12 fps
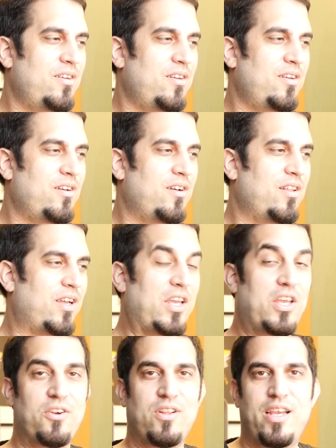like a
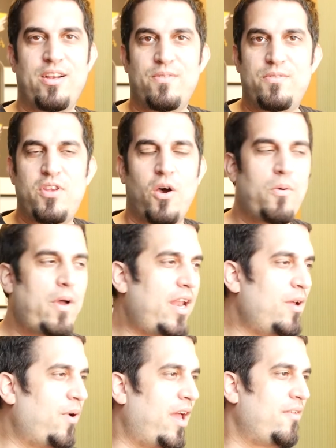year later. So
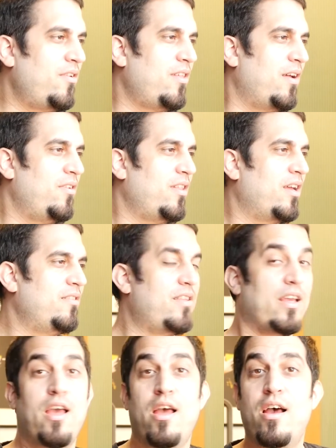anyway, everything has this
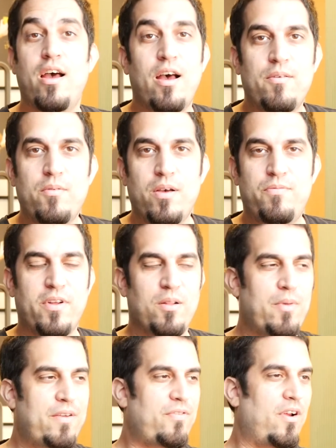thing. A
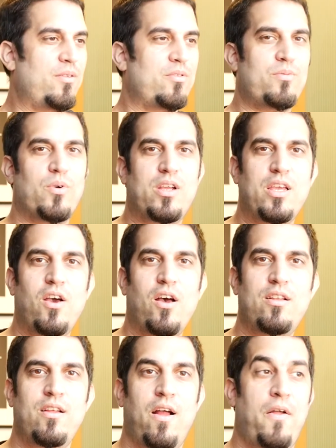film my friend was working
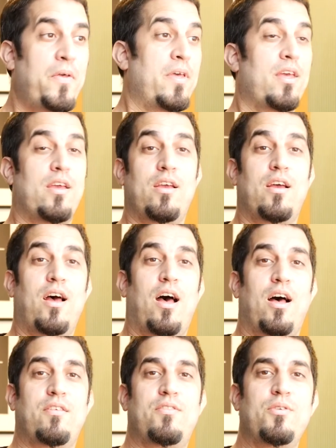on,
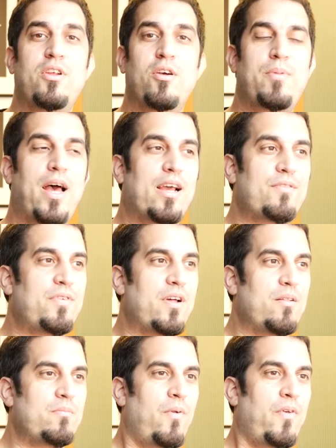studio-backed
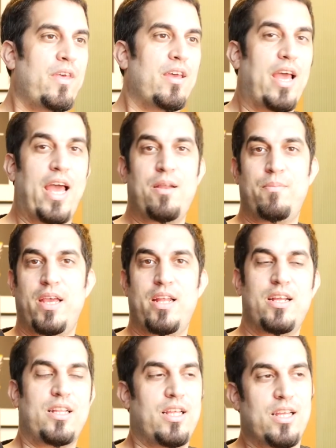film,
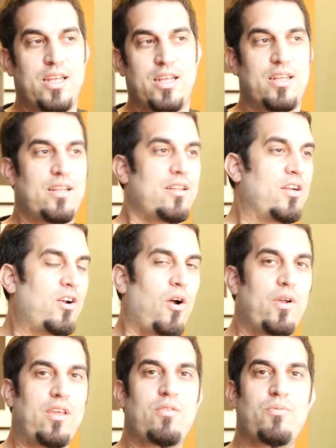animated. They're
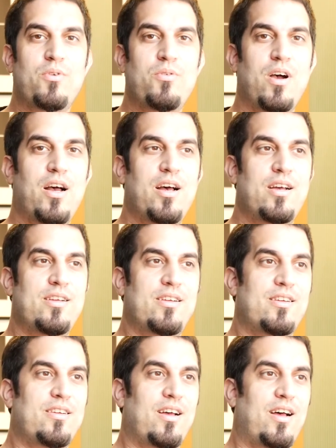going through
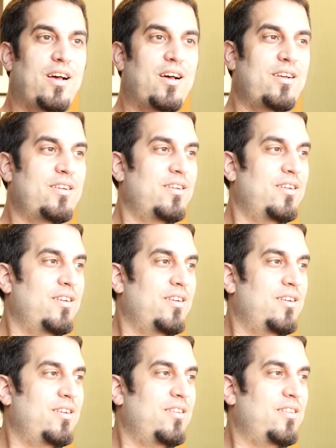
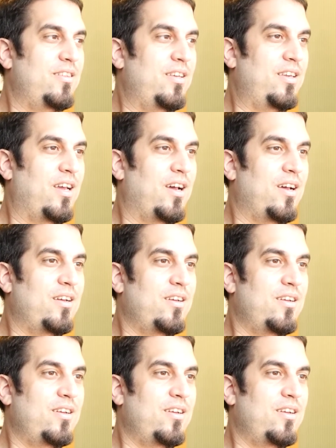the